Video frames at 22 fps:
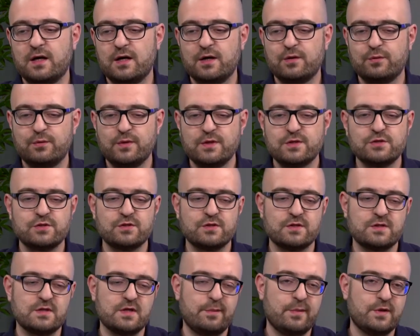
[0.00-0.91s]
which,
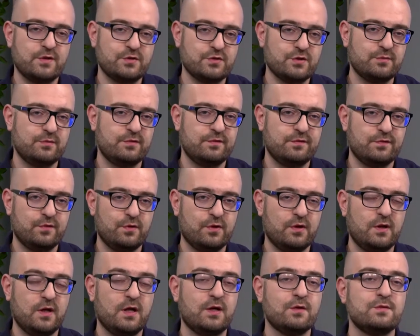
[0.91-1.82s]
as I mentioned before,
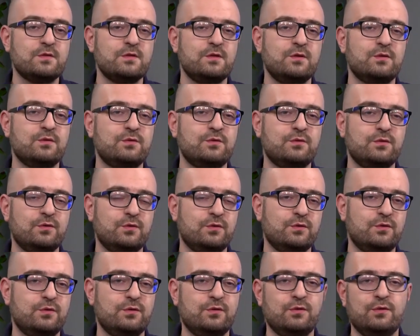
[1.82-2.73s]
allows you
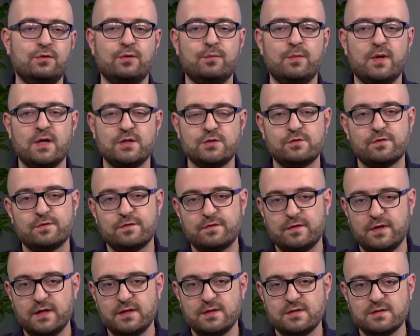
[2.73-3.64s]
to do a bunch of
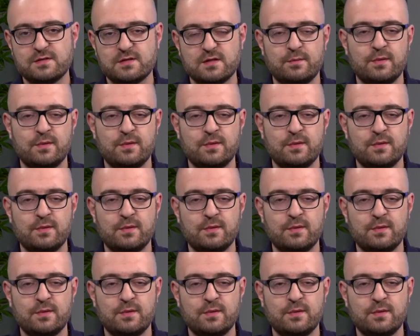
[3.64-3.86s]
things.